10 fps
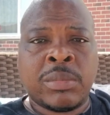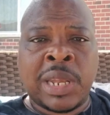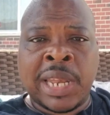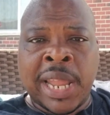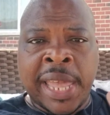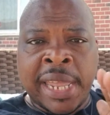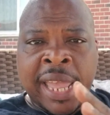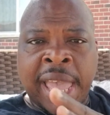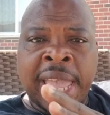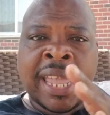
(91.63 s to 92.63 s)
late
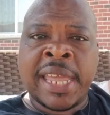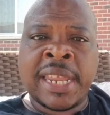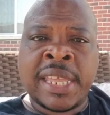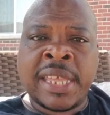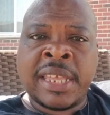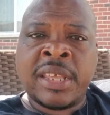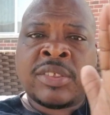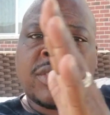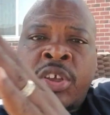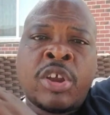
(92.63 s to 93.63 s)

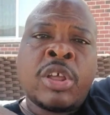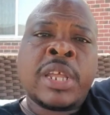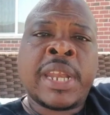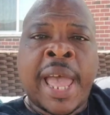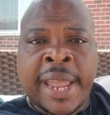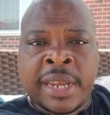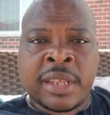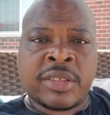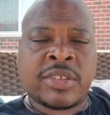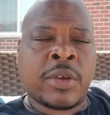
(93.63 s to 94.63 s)
80s, early
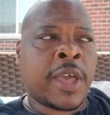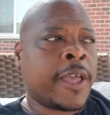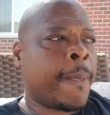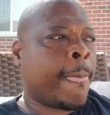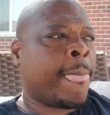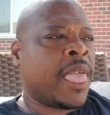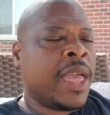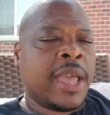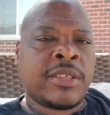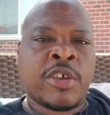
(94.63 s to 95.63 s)
90s, okay?
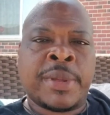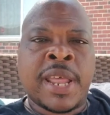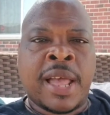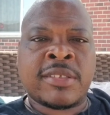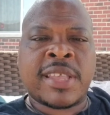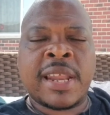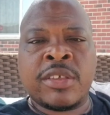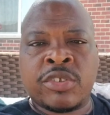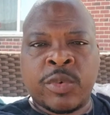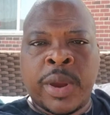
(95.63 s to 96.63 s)
And so, but Don Staley
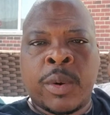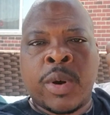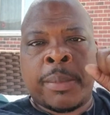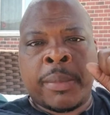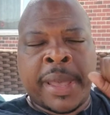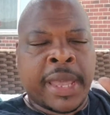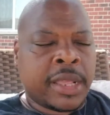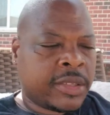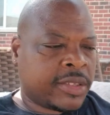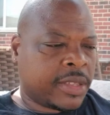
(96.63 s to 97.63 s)
used to wear rubber
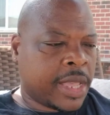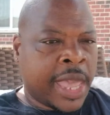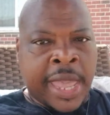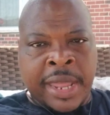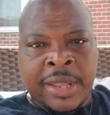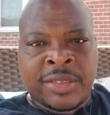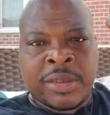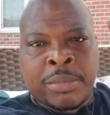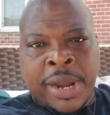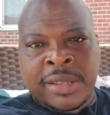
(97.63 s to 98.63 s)
bands, and this is
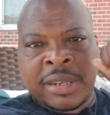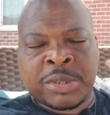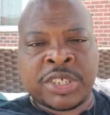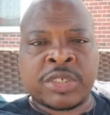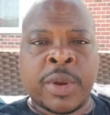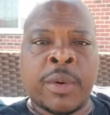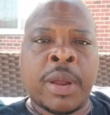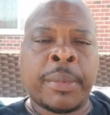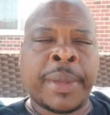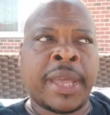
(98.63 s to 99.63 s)
a bracelet, but she used to wear
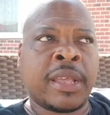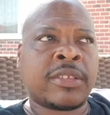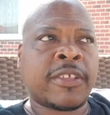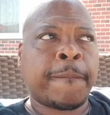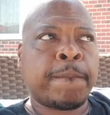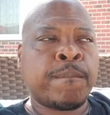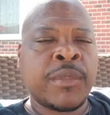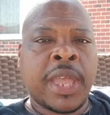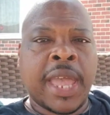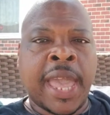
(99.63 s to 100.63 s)
rubber bands.
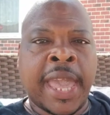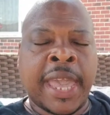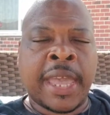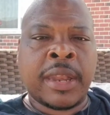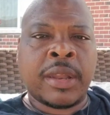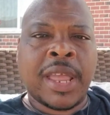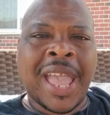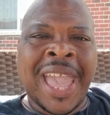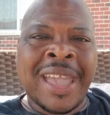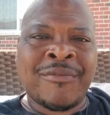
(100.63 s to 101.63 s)
And
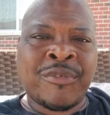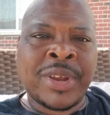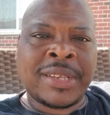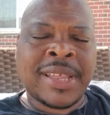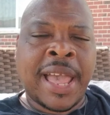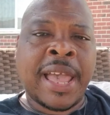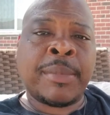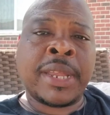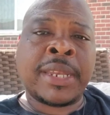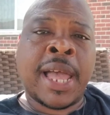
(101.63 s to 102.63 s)
every
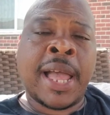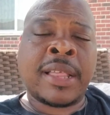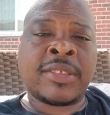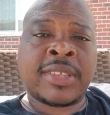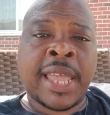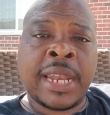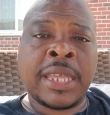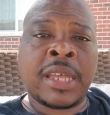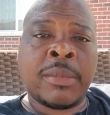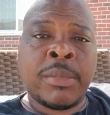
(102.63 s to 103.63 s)
time that Don
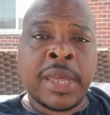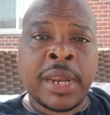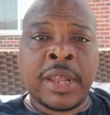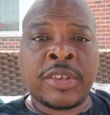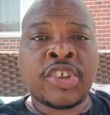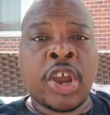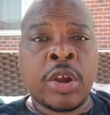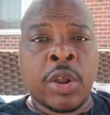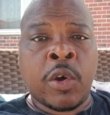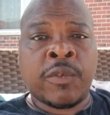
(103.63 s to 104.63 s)
Staley committed a
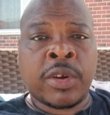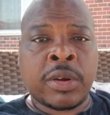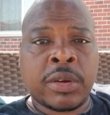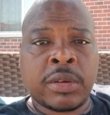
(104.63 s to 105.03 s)
turnover